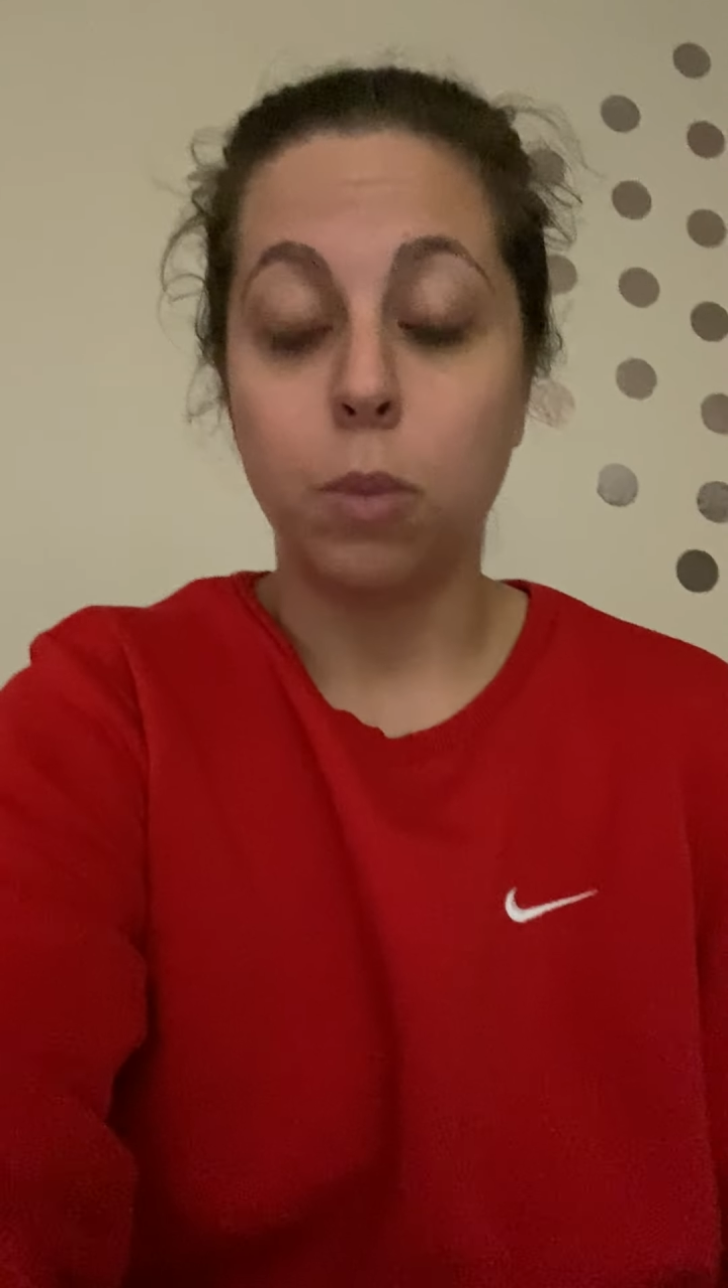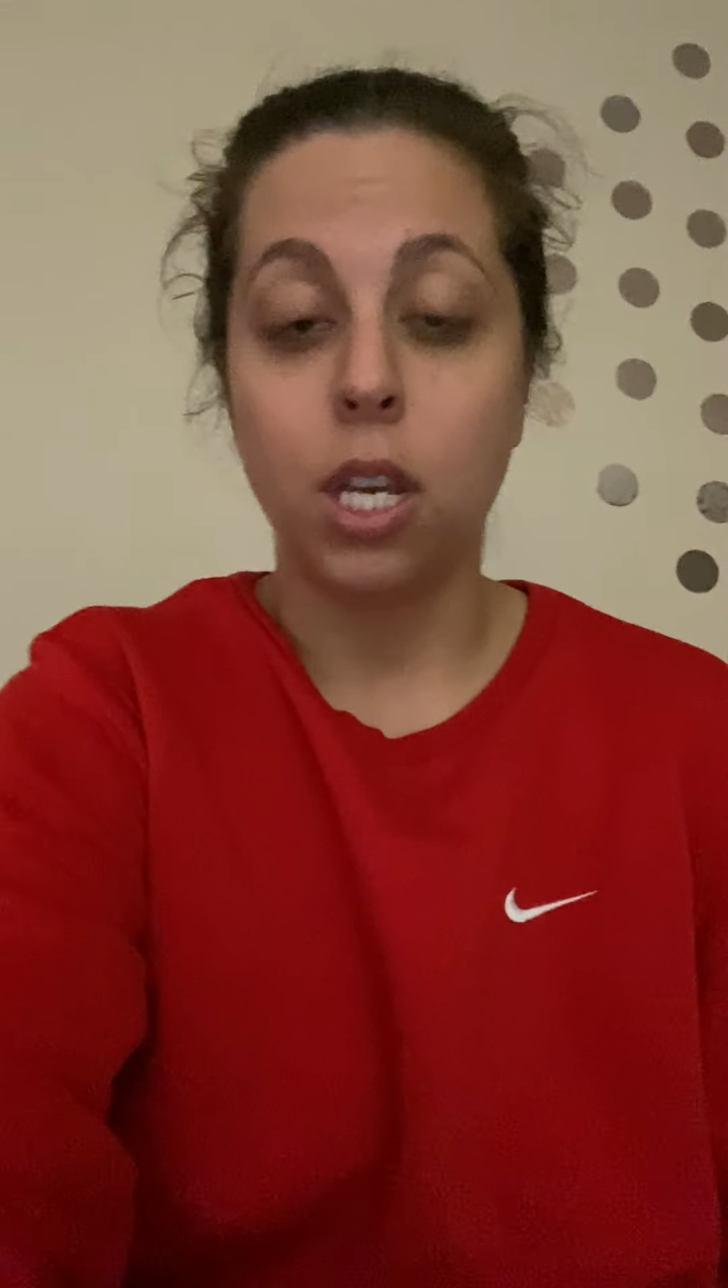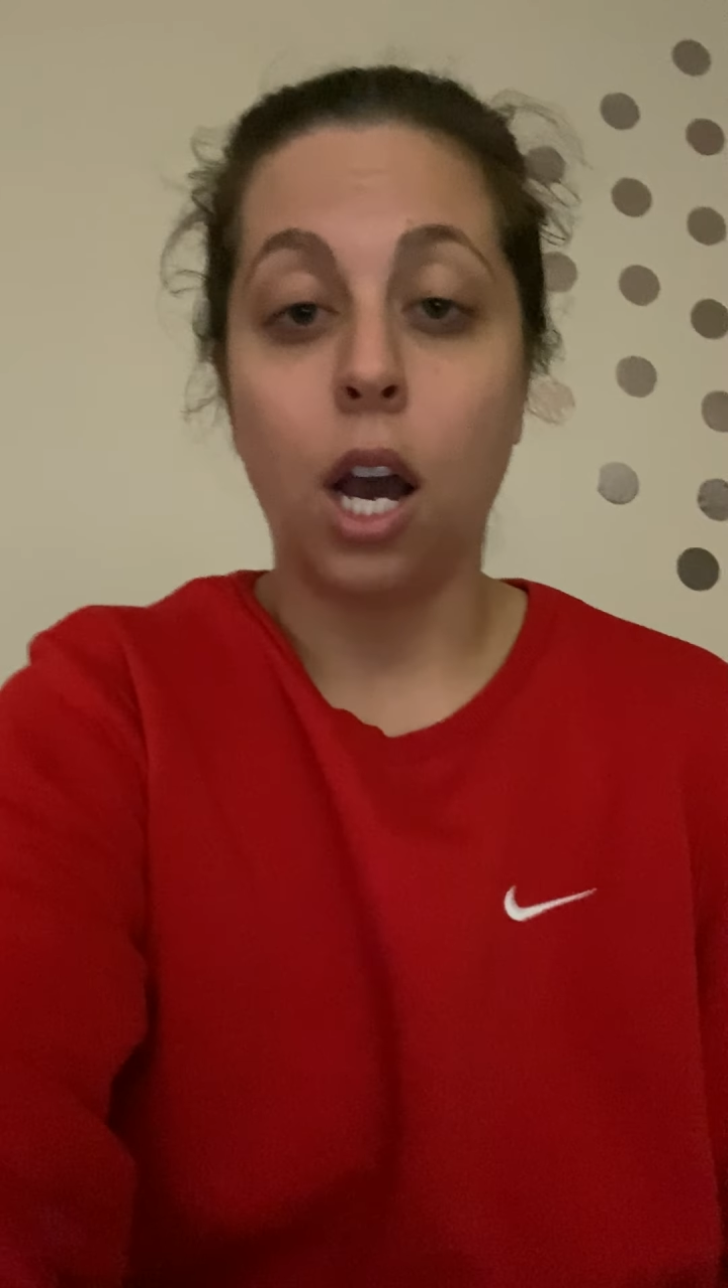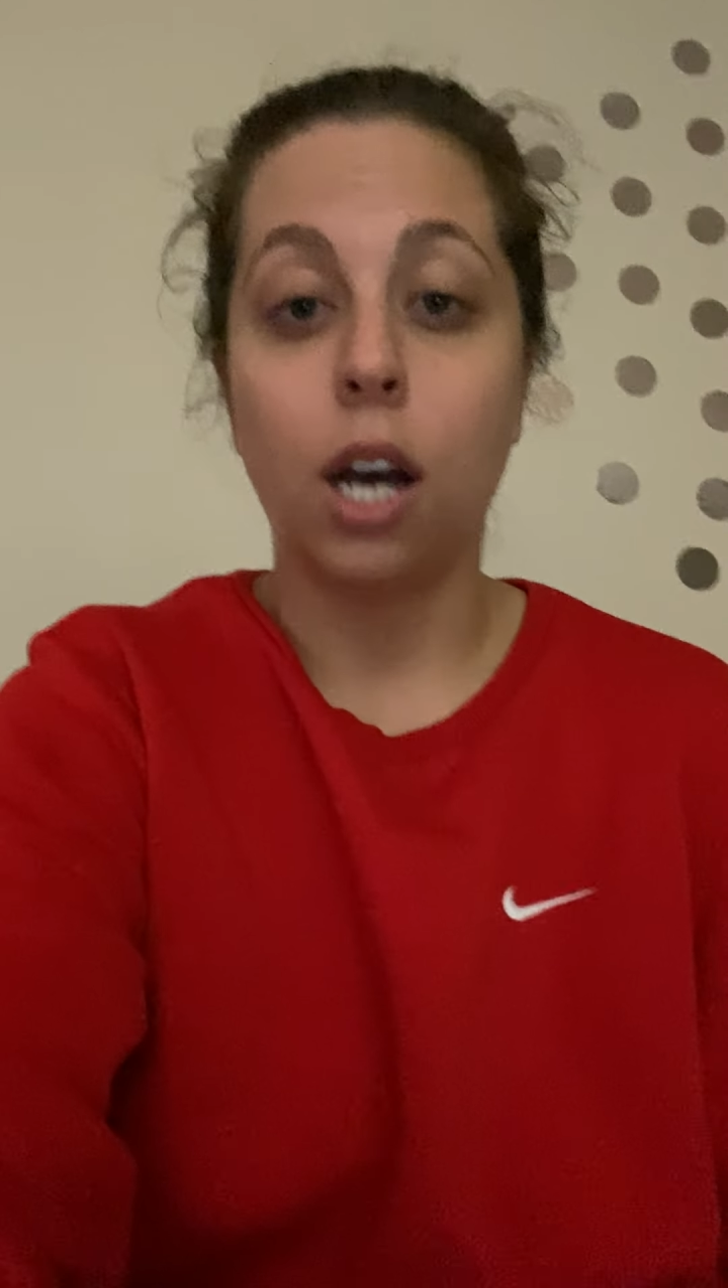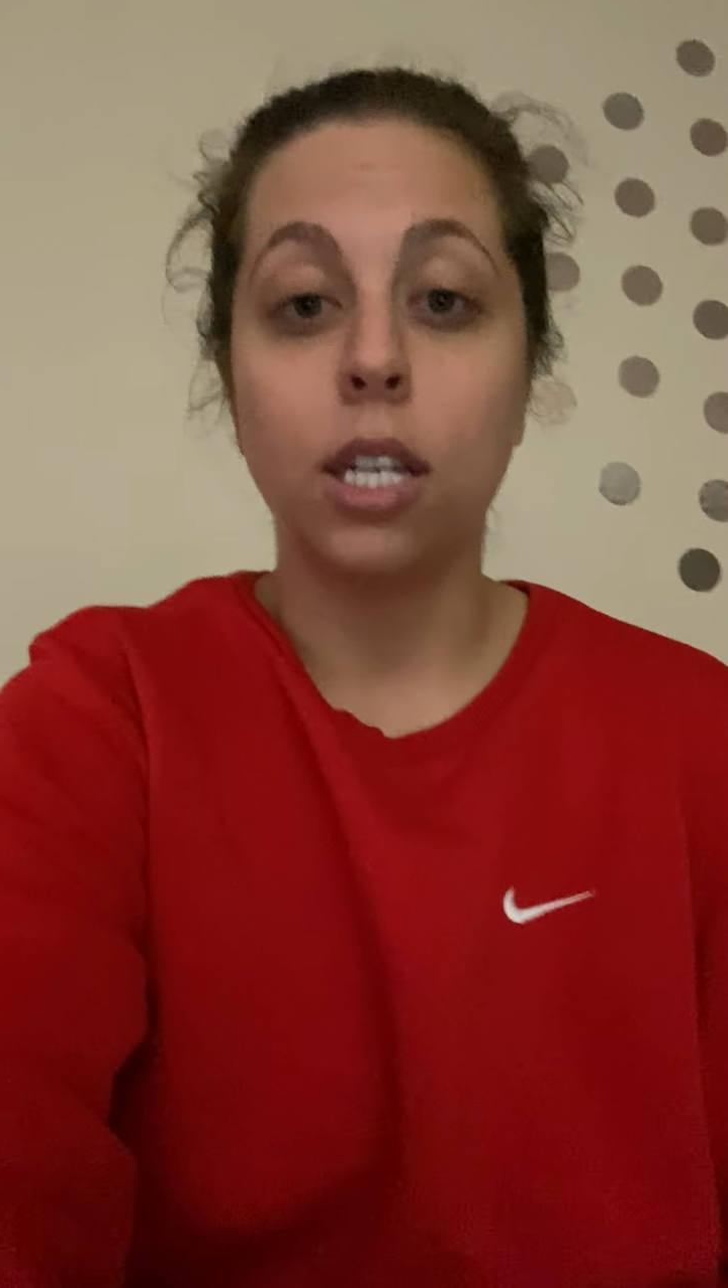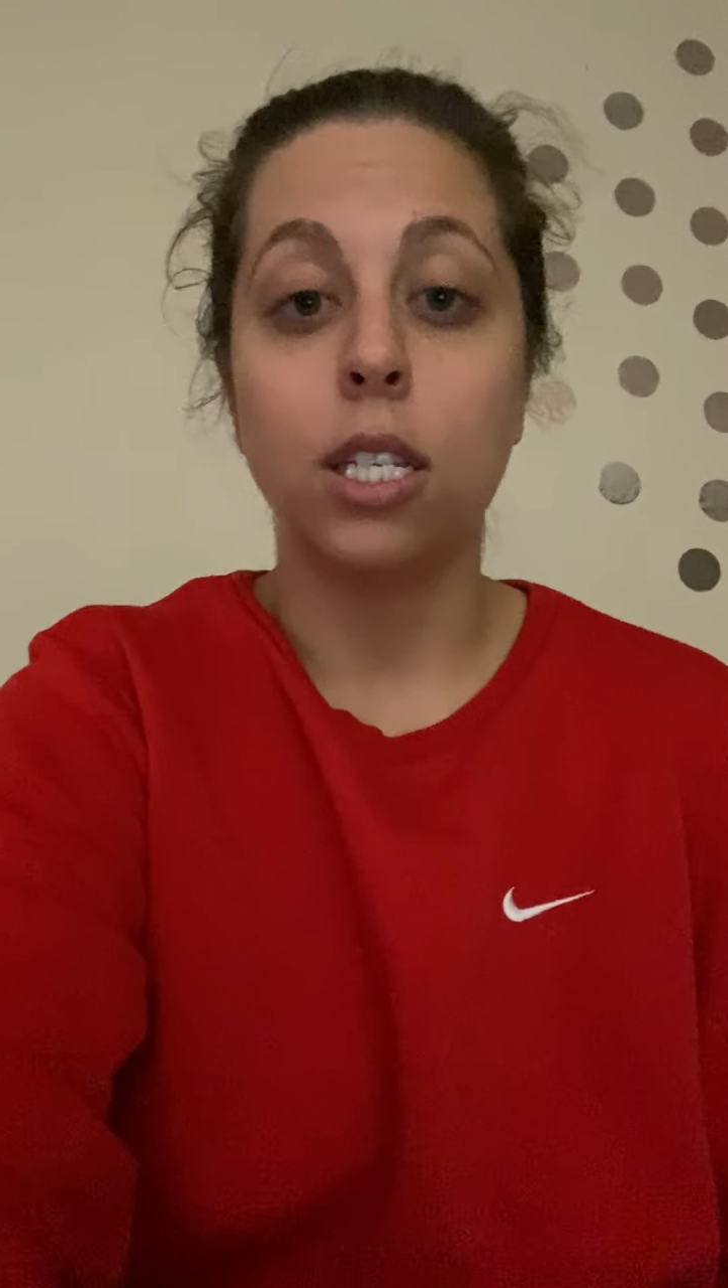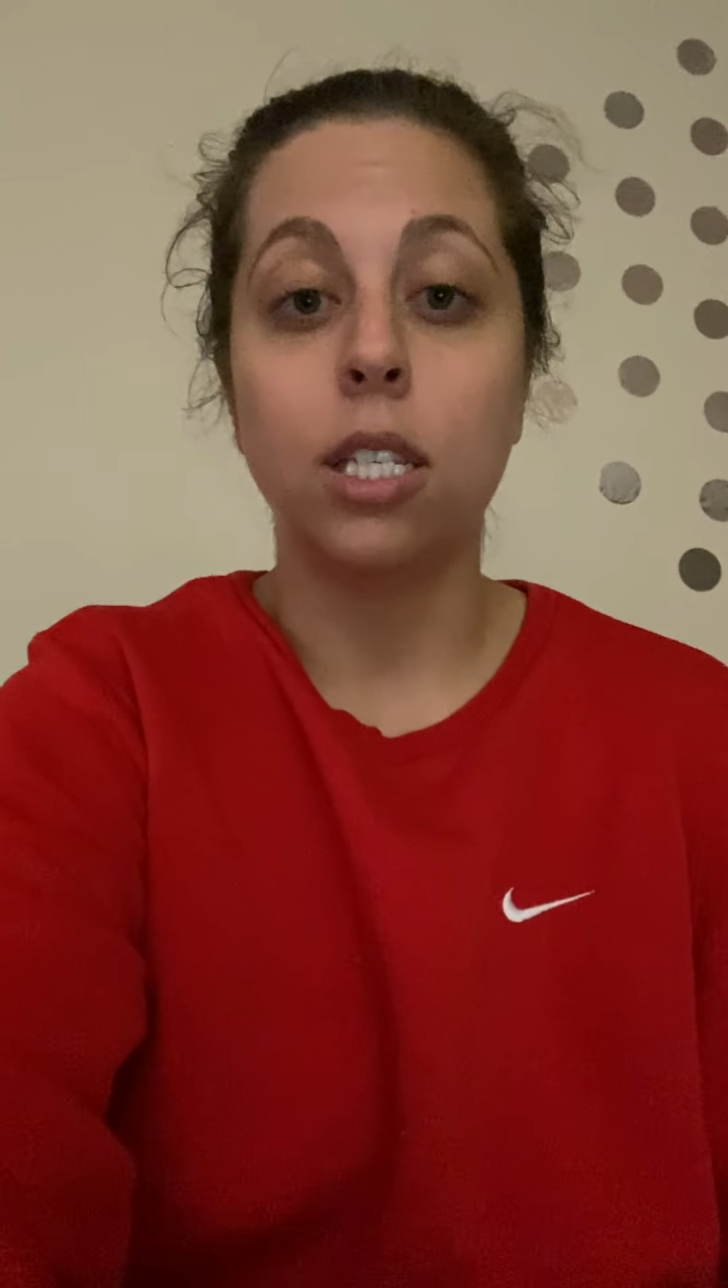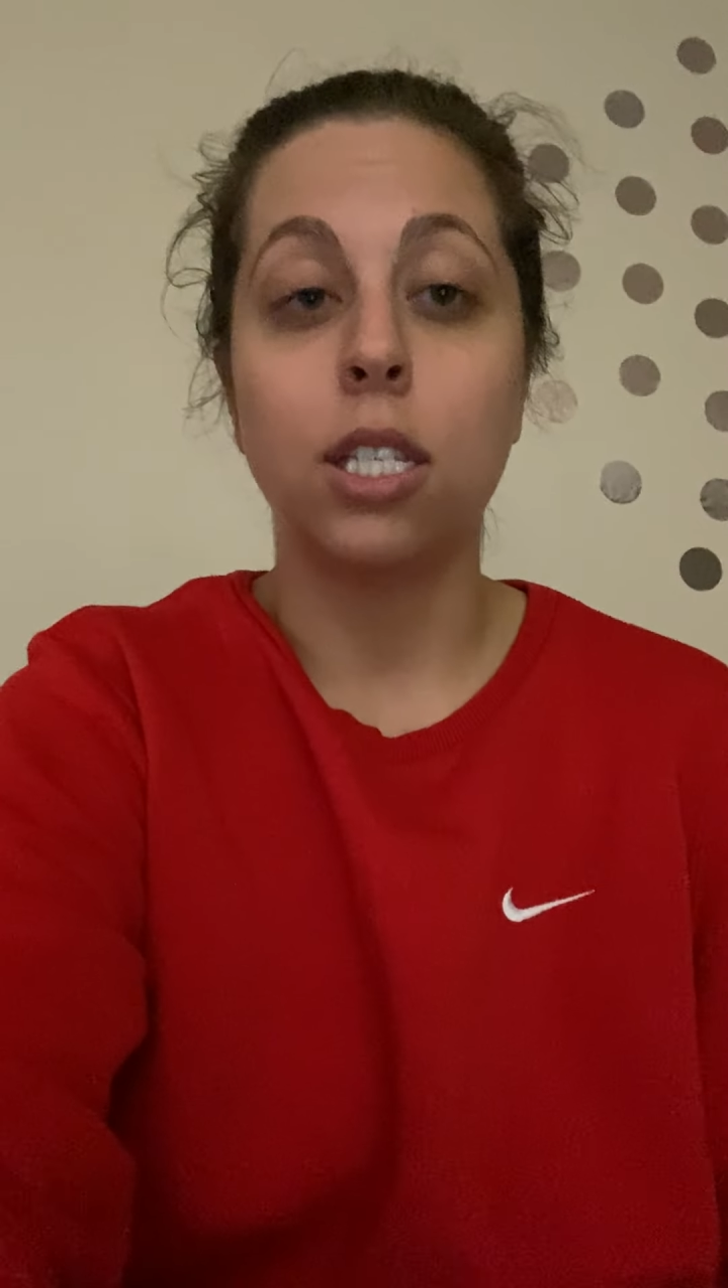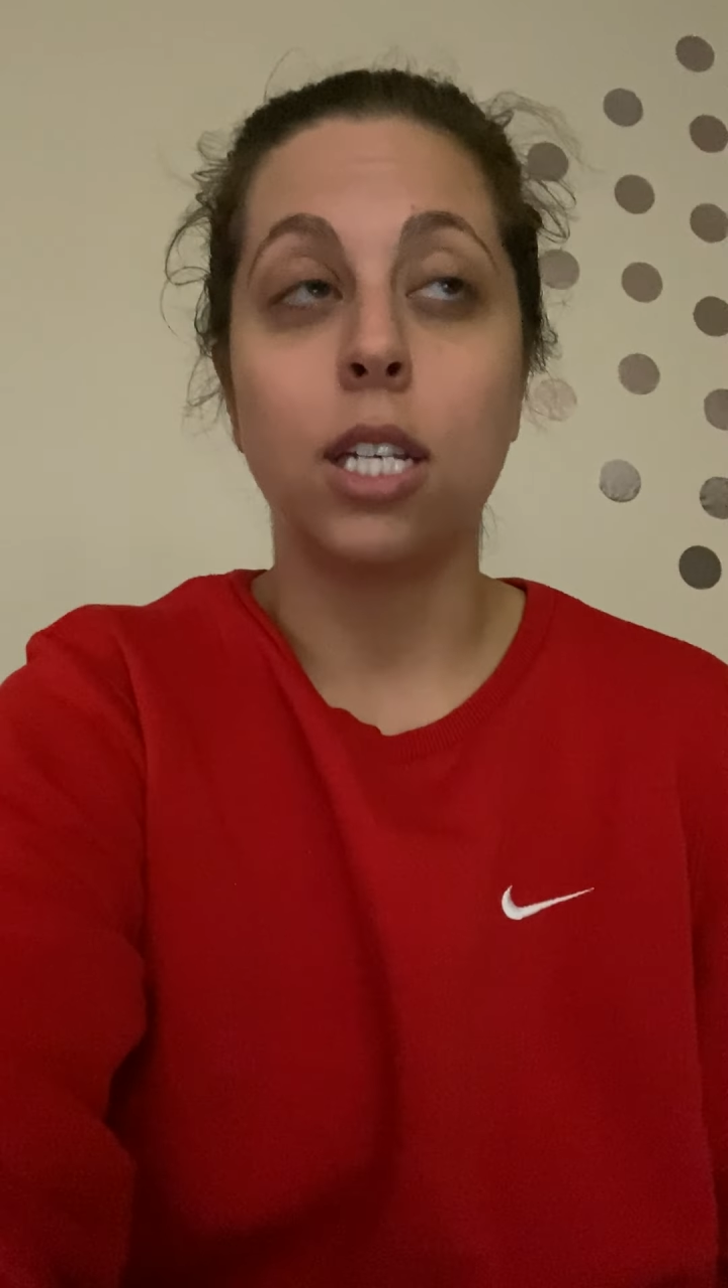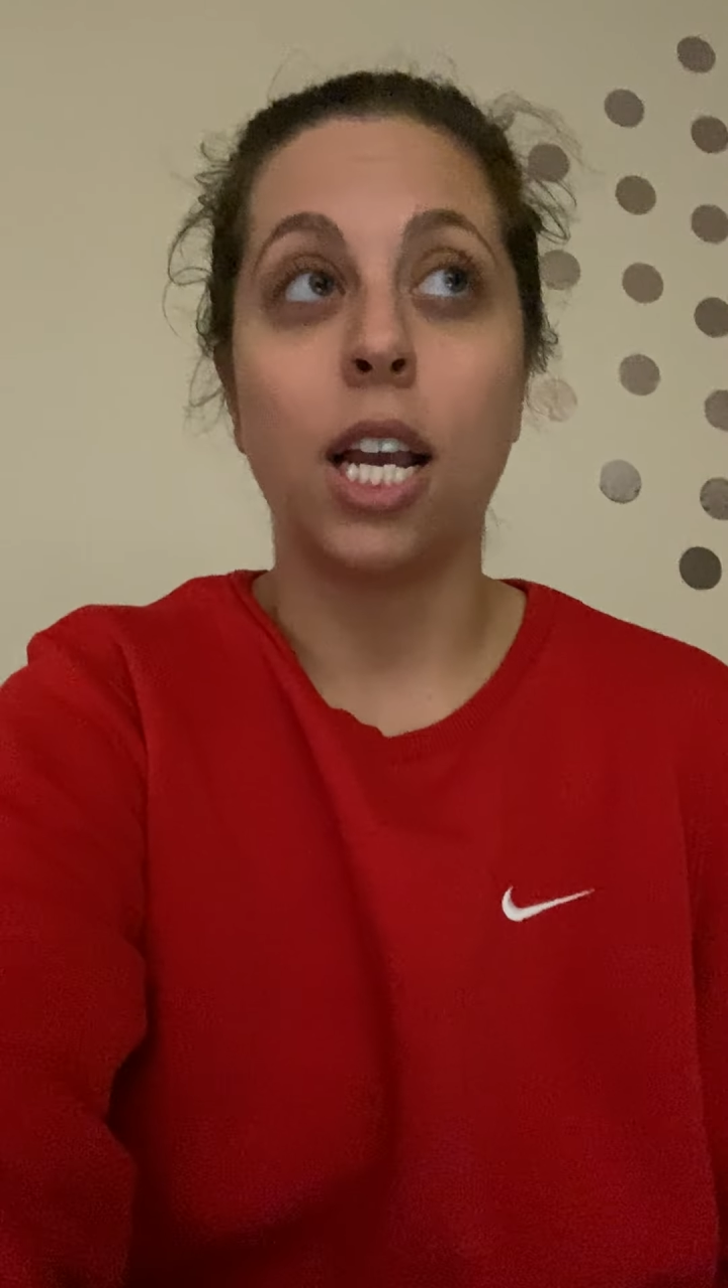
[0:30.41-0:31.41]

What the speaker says: because